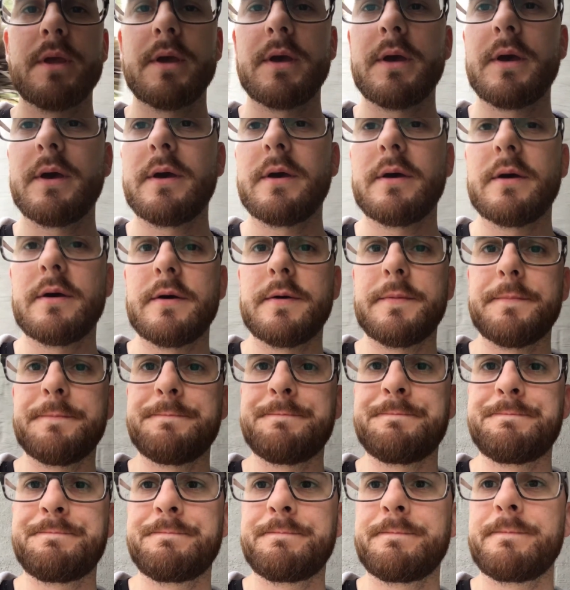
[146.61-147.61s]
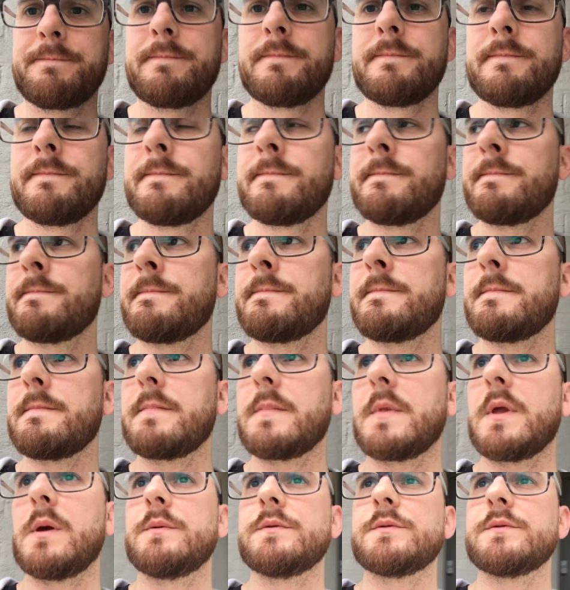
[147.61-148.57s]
It